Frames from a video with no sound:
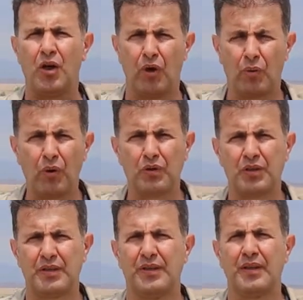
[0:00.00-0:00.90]

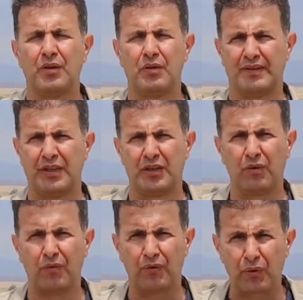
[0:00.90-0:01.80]
wash, concession
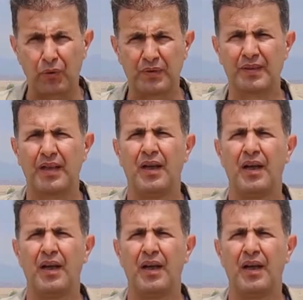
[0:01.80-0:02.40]
of the routes,